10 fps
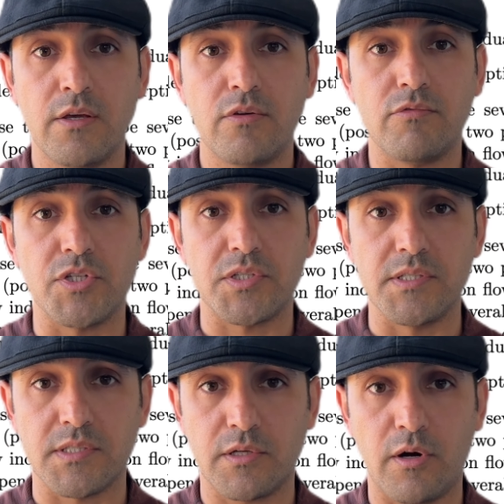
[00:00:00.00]
which
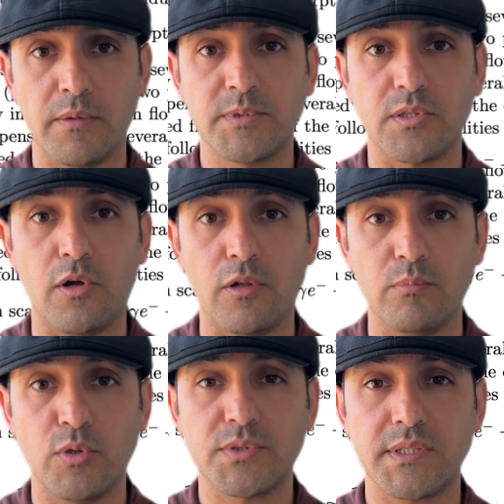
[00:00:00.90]
describes
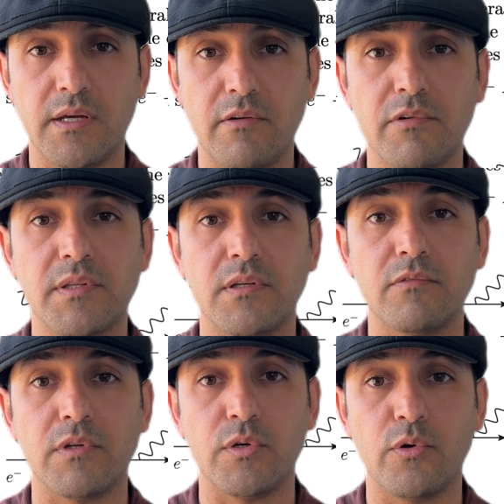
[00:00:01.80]
almost everything
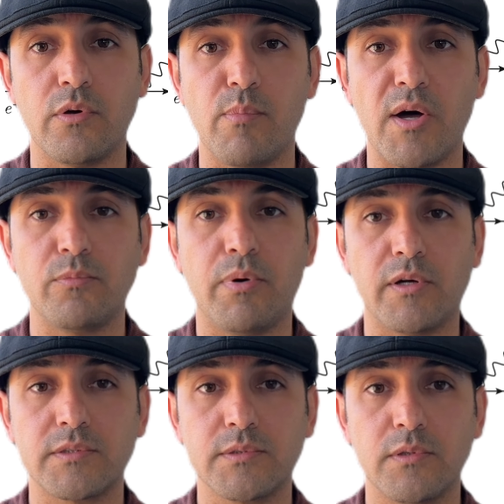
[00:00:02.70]
we know about
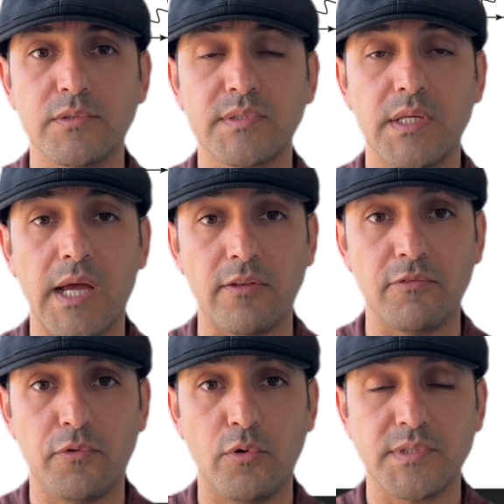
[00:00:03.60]
particles and
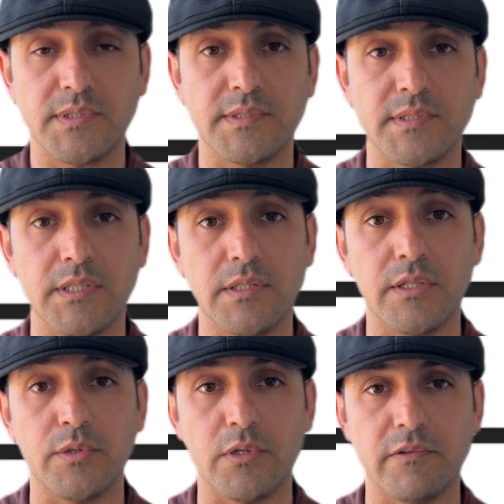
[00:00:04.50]
forces in the
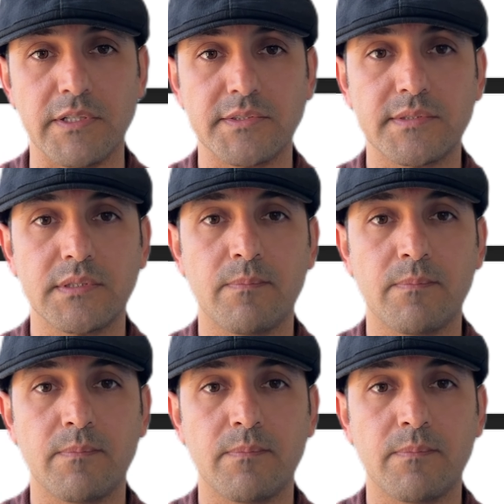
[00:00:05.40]
universe.